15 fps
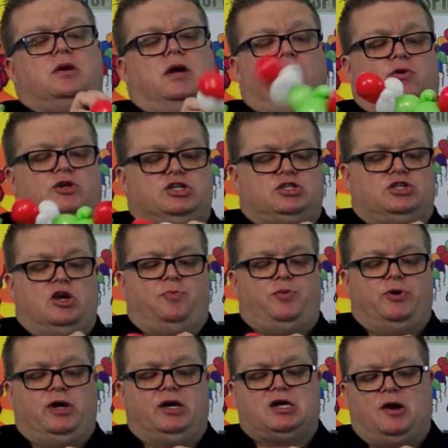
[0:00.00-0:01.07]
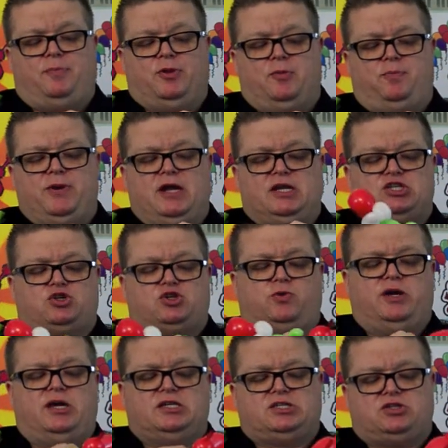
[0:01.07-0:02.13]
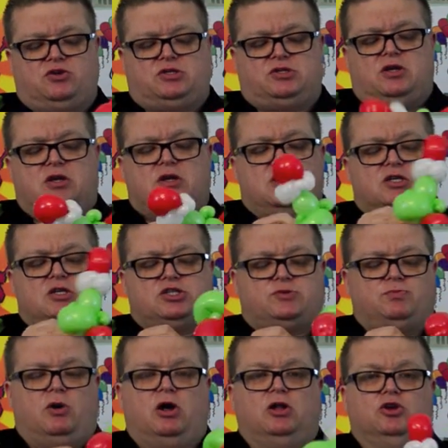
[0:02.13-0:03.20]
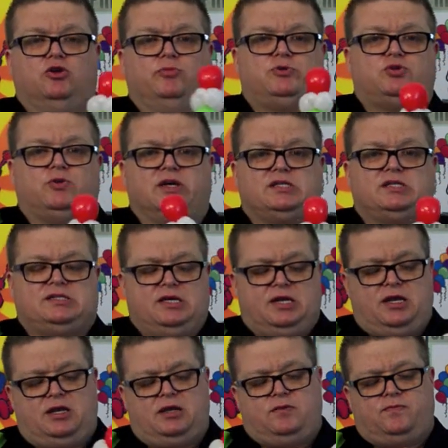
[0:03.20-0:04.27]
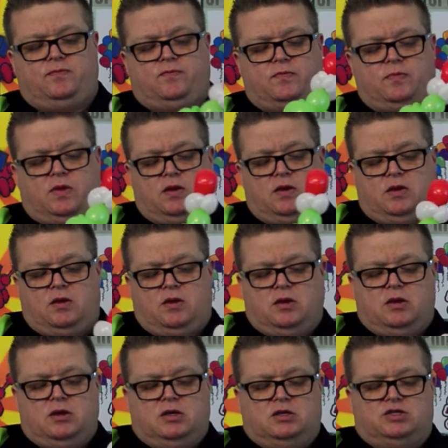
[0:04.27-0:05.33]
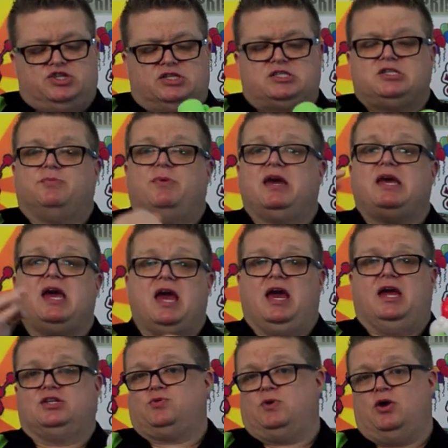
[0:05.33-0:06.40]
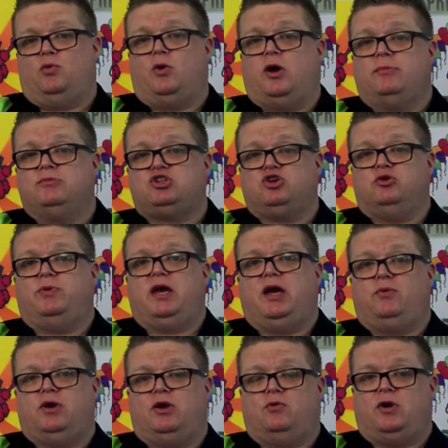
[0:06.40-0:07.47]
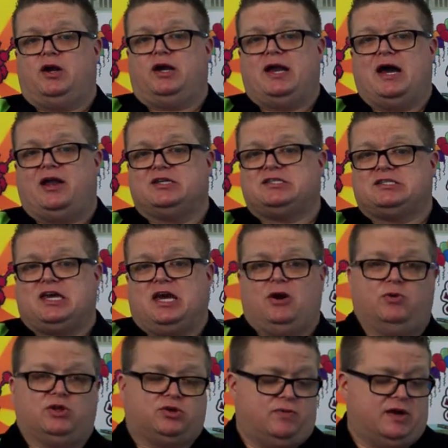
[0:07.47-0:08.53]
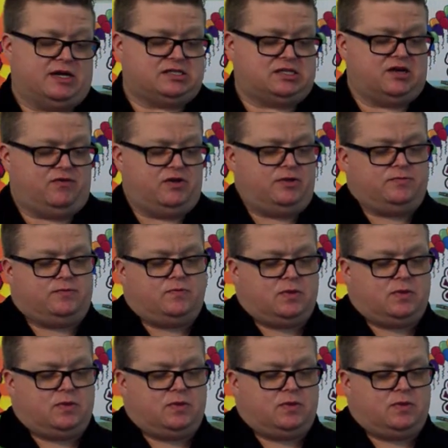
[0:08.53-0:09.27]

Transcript: And we're just going to put a couple of pinch twists or small loop twists in it just to make hands. We don't want them too big. We don't want it out of scale with the rest of it.